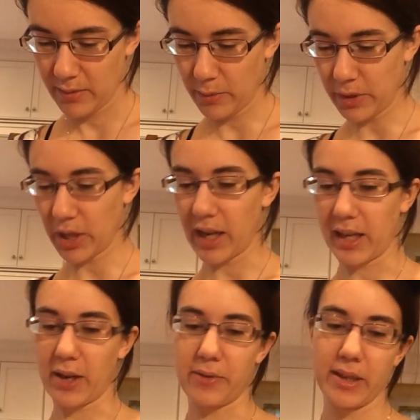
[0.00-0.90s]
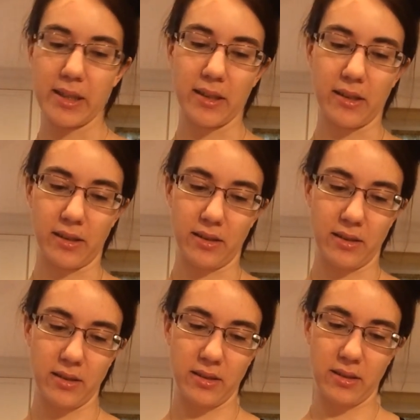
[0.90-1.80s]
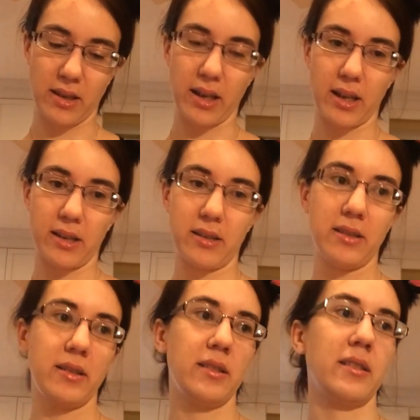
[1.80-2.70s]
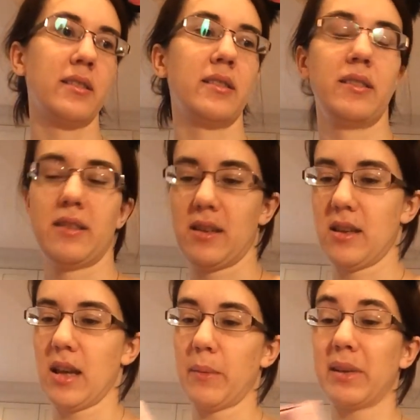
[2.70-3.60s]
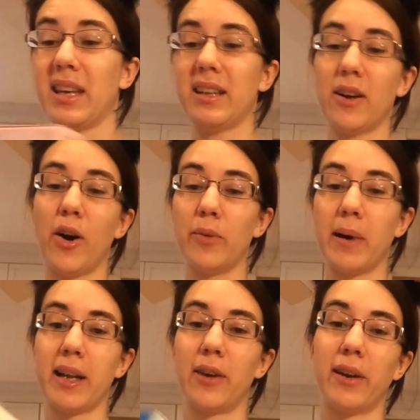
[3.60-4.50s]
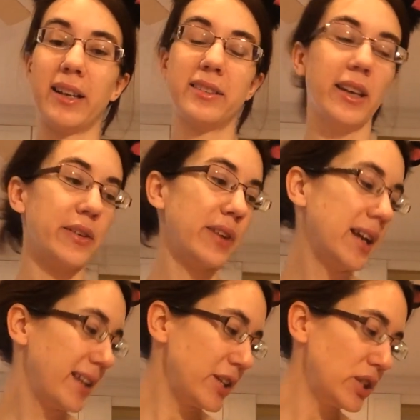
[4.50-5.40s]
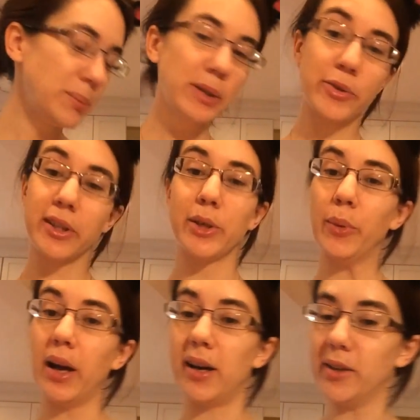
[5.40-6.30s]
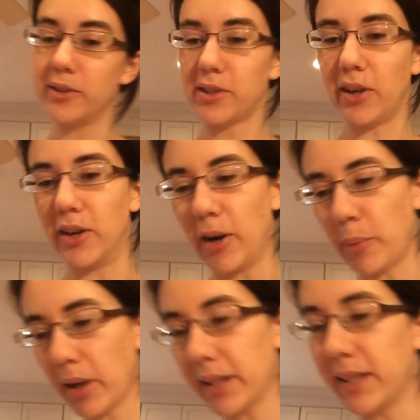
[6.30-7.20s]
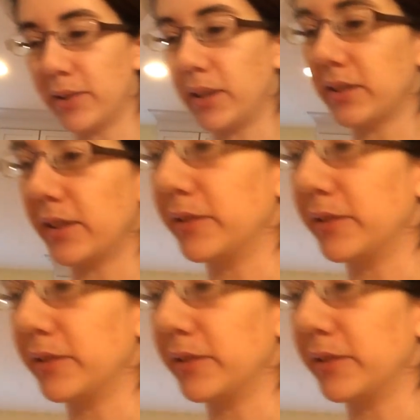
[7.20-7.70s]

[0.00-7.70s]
Which I had already done. I got I'll be getting all my RightStuf, and they shipped it really well, so I'll probably get the rest